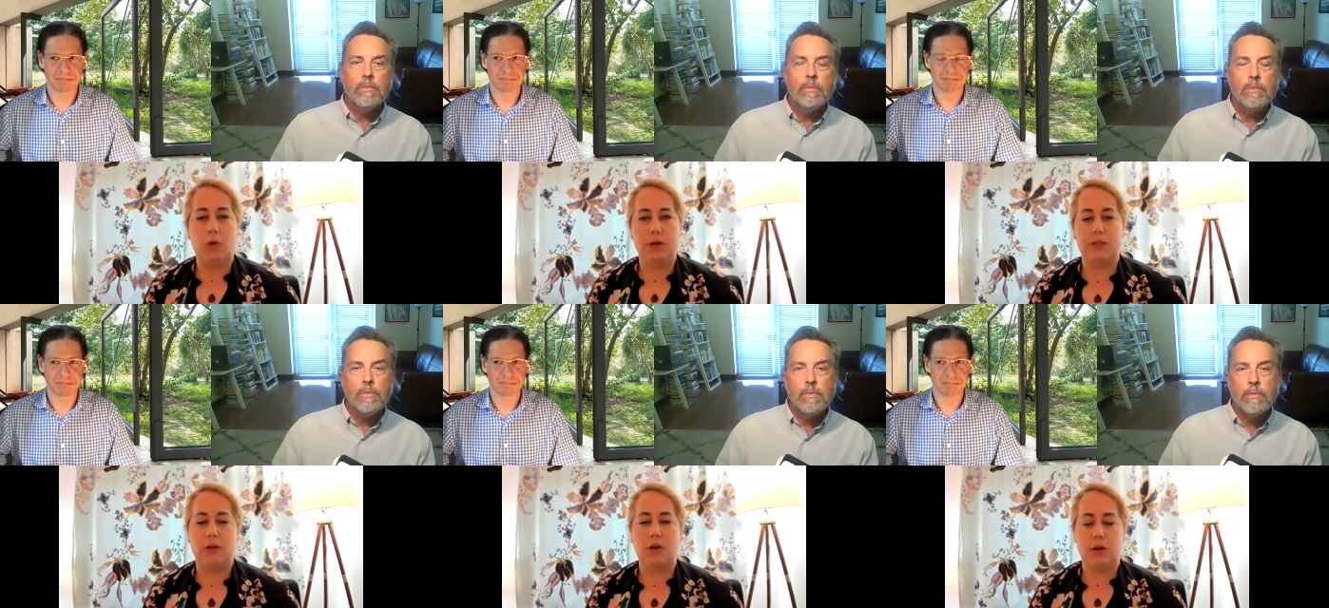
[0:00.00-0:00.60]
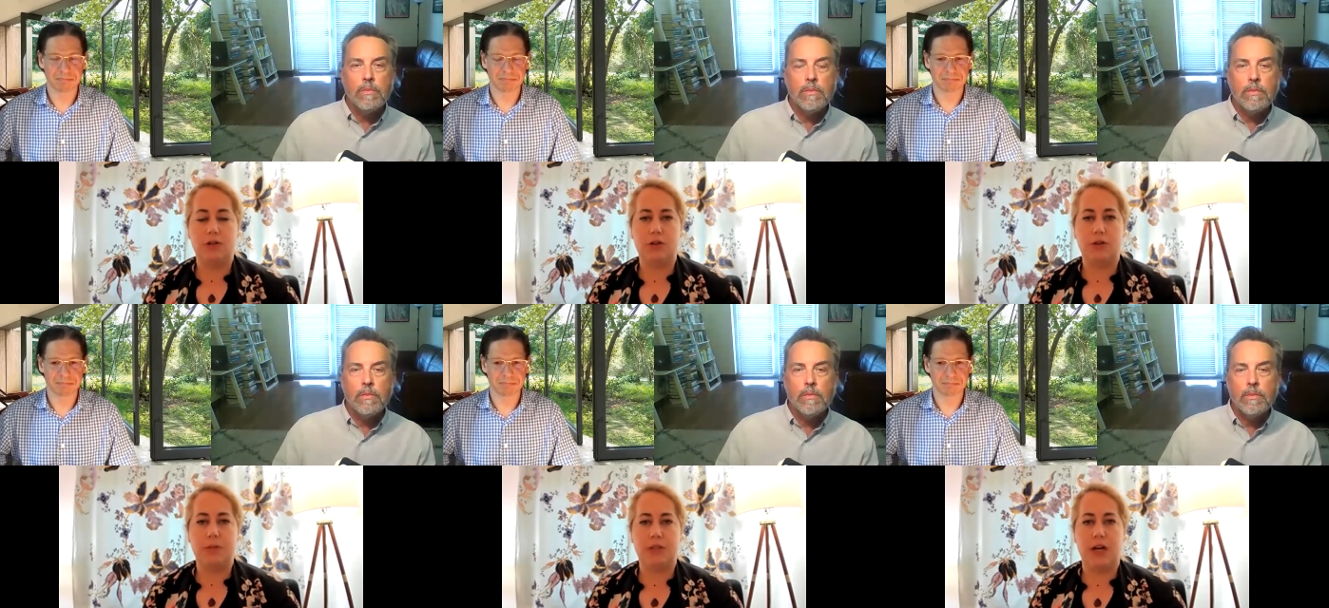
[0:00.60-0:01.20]
Speaker 1: the larger groups to
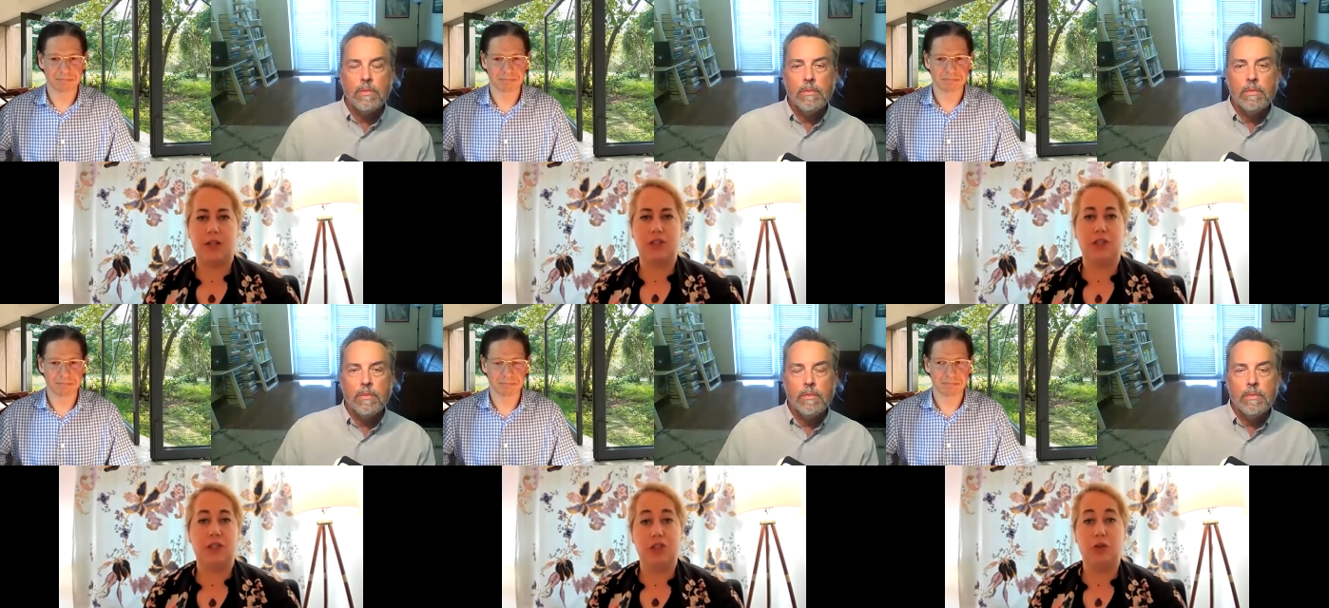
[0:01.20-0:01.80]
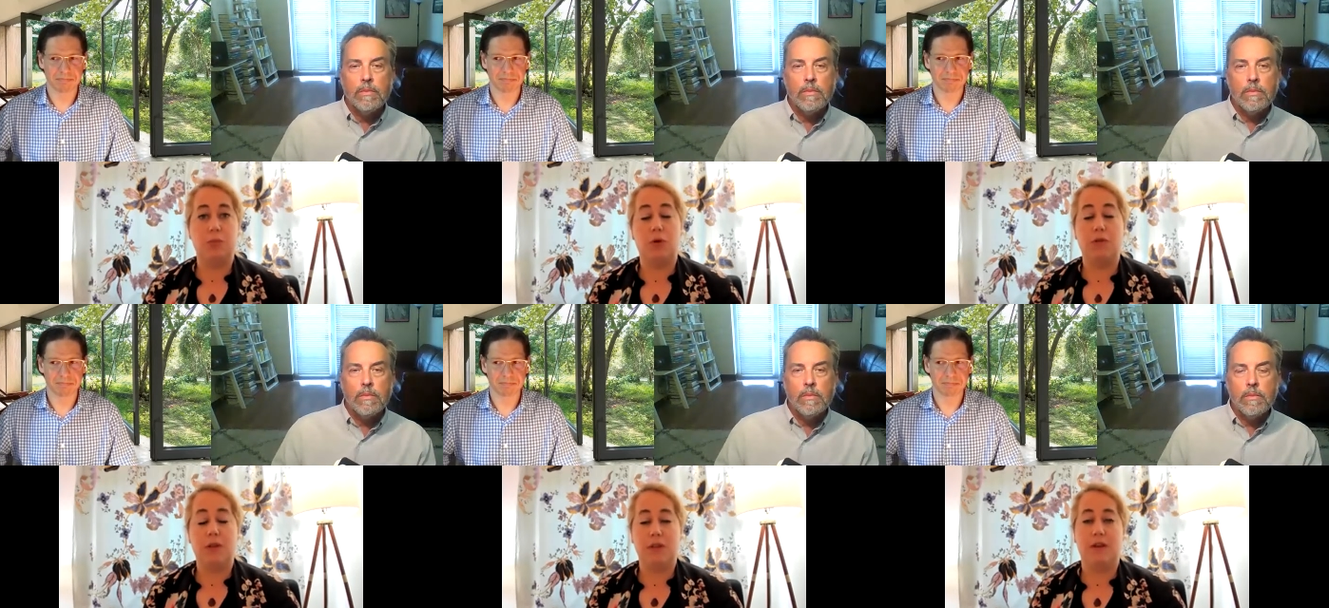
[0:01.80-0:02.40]
actually do more than
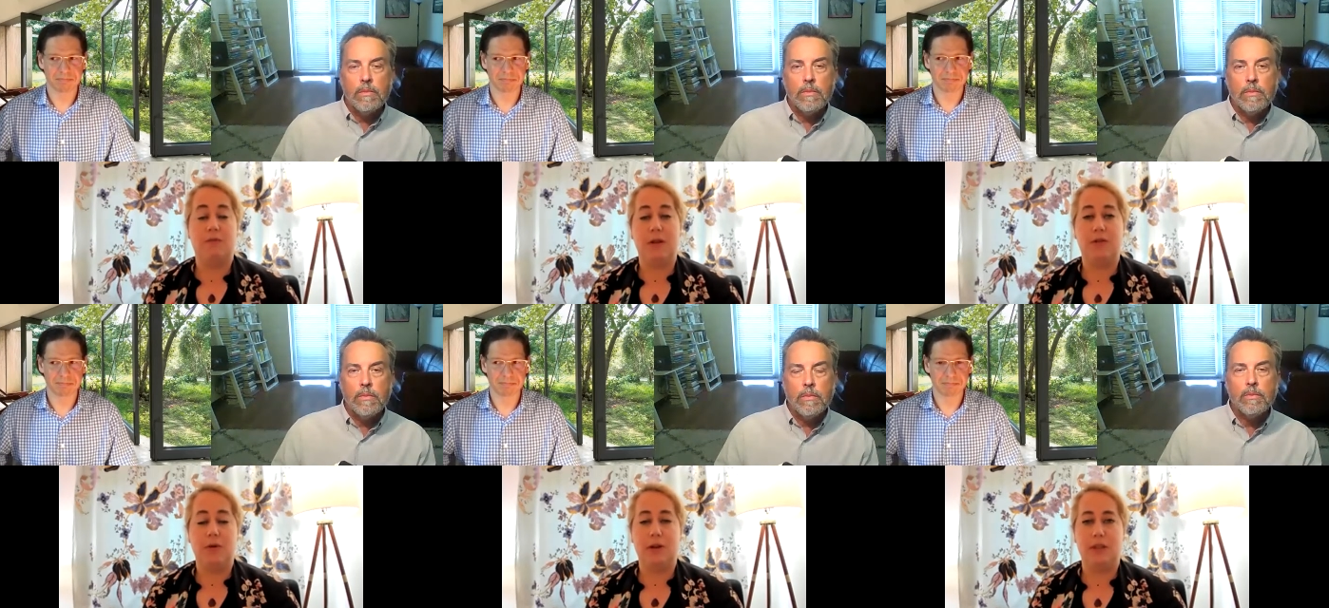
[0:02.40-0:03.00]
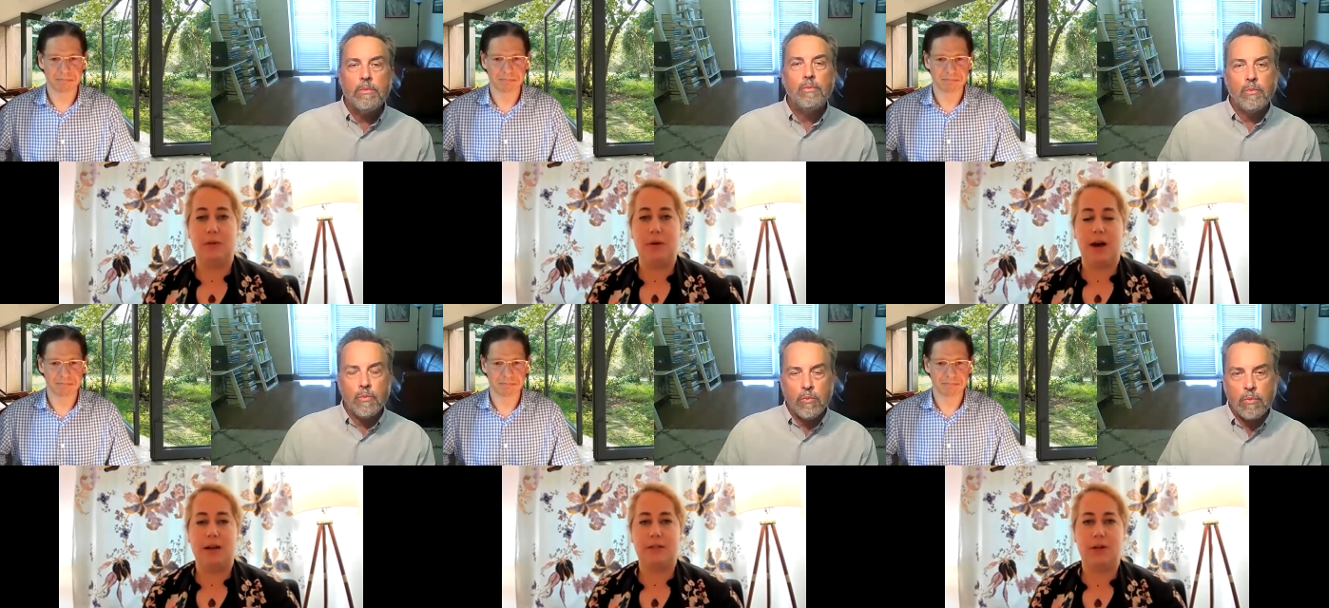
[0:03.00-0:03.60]
they've been doing in the
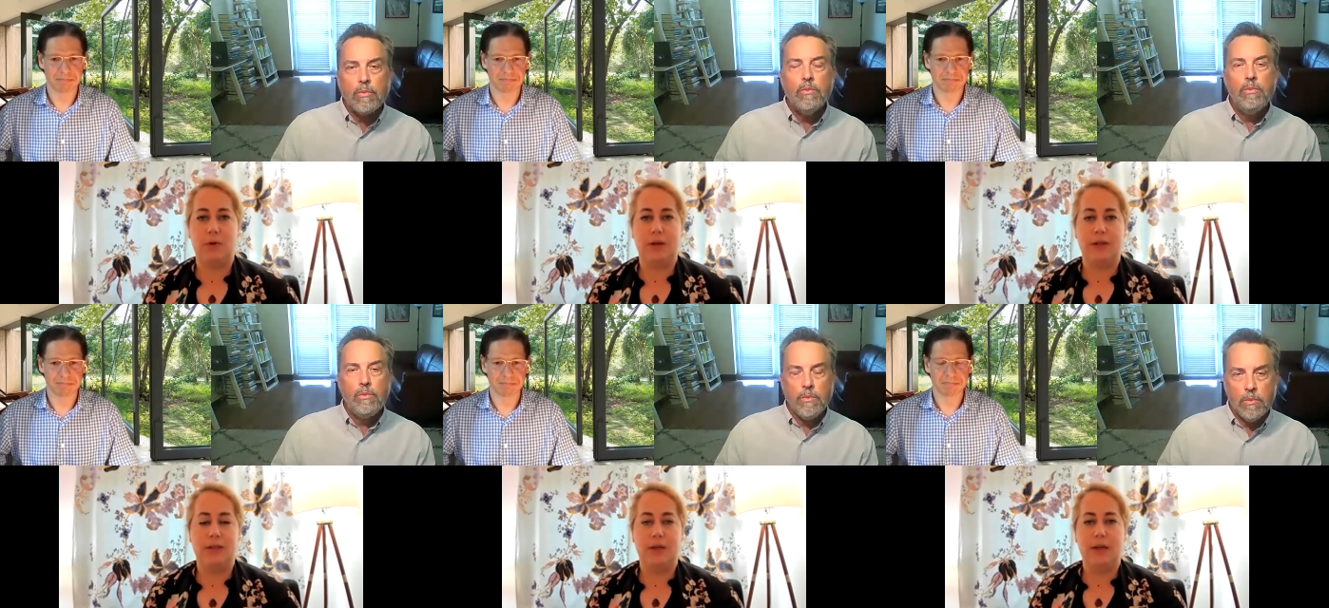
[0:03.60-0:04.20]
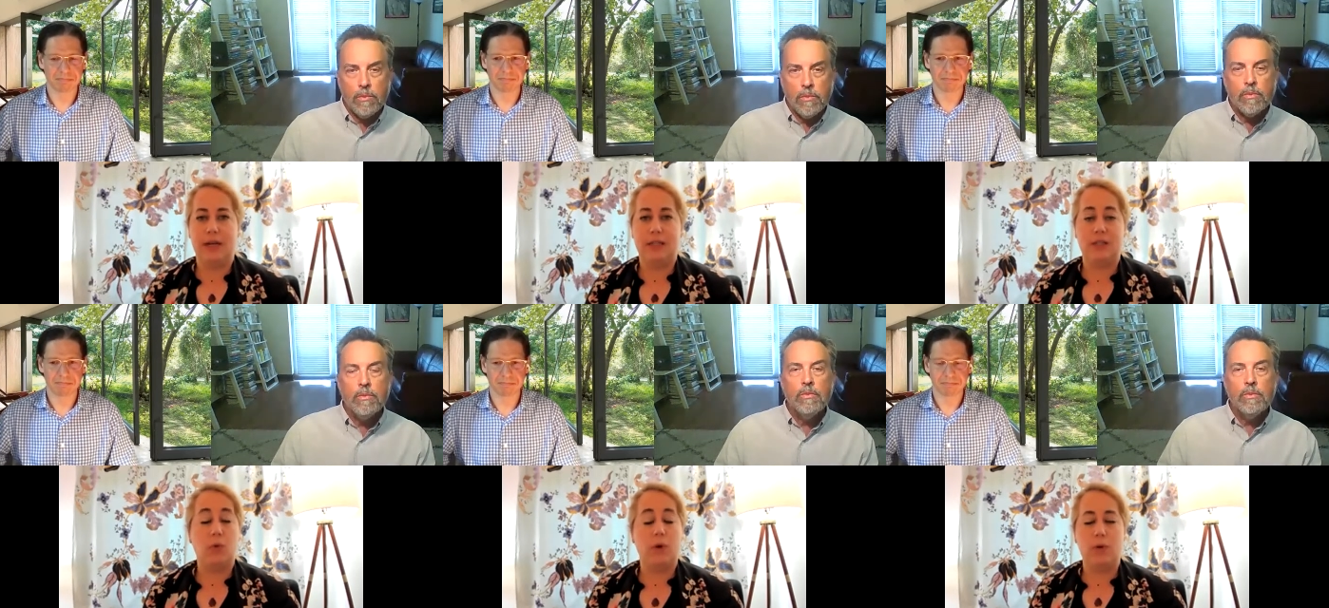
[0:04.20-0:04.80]
past. So it, it's a
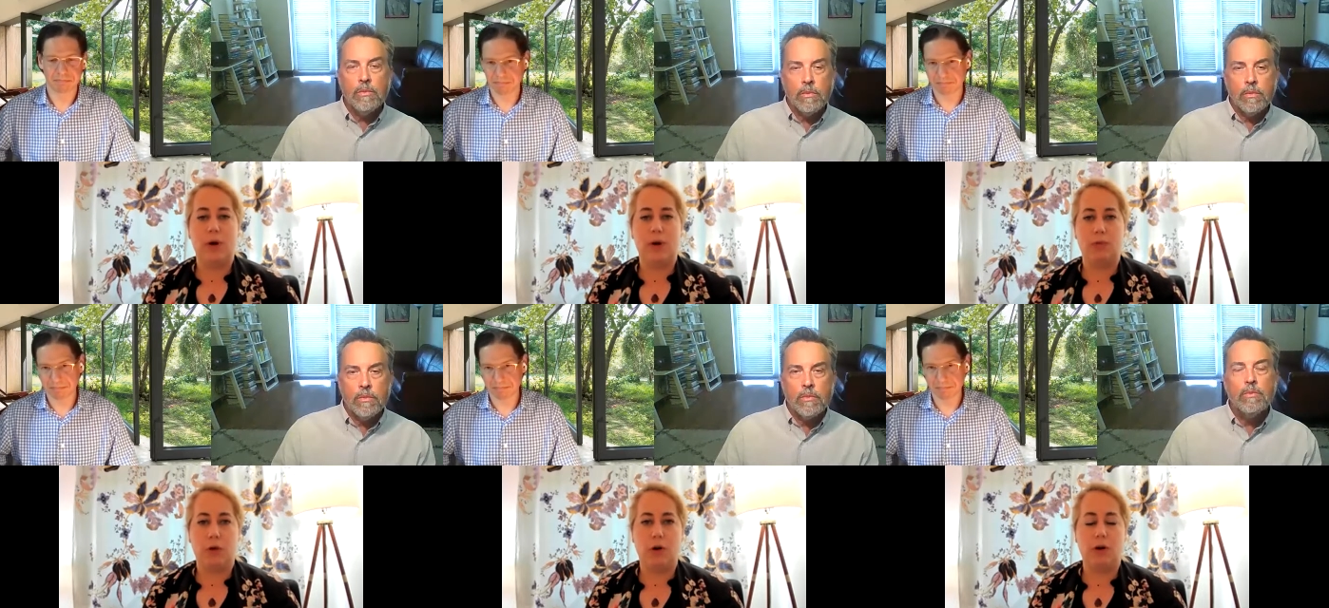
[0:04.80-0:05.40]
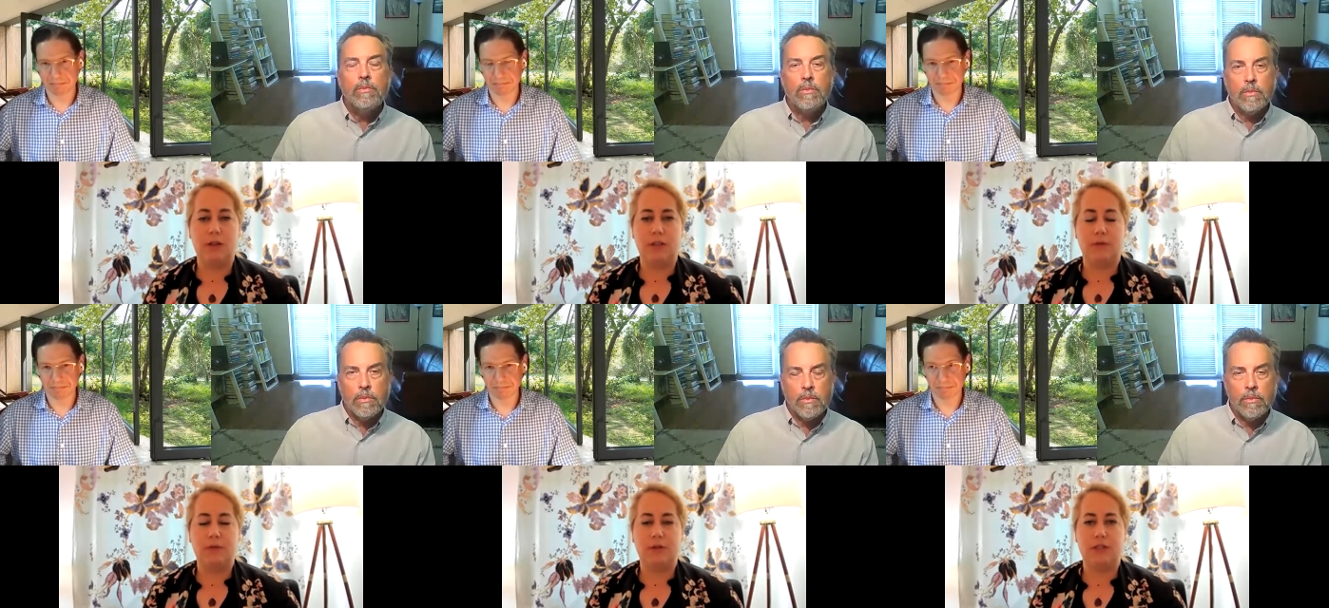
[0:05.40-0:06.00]
win-win regardless of your
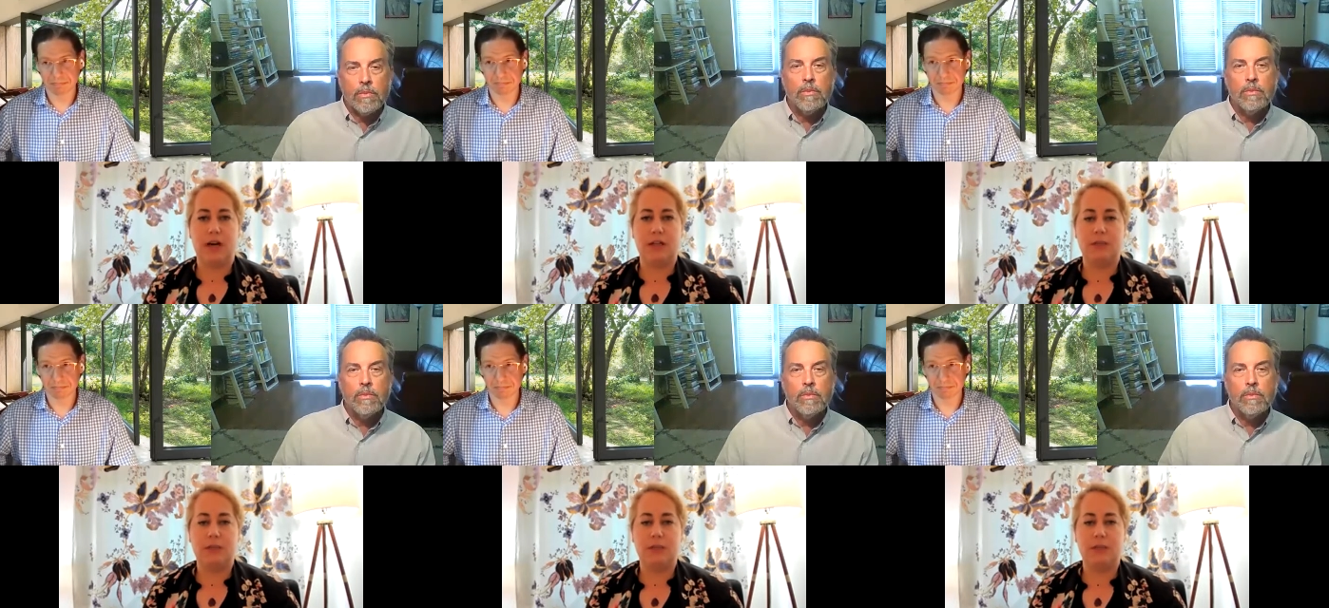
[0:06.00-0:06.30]
size, but it